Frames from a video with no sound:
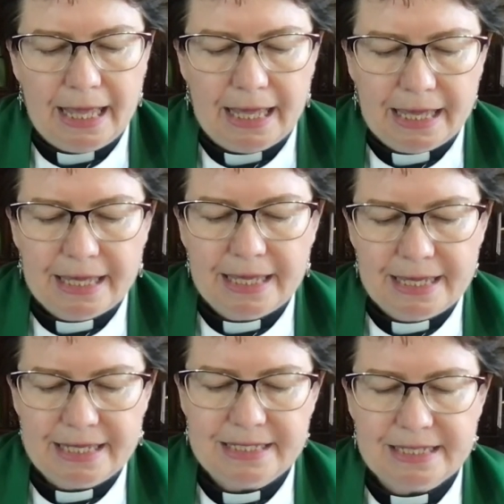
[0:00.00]
he
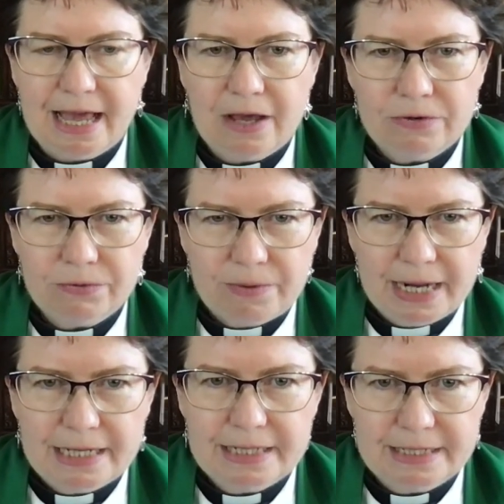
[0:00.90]
is our
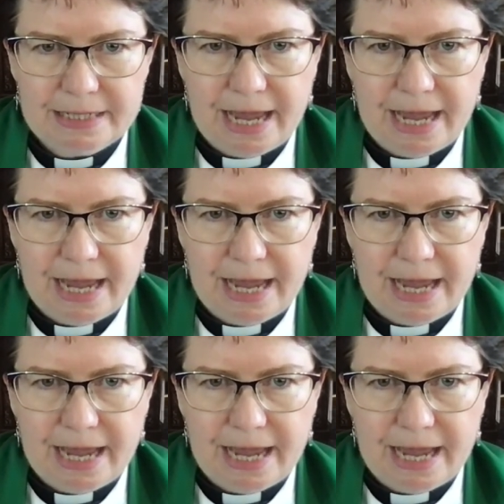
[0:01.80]
greatest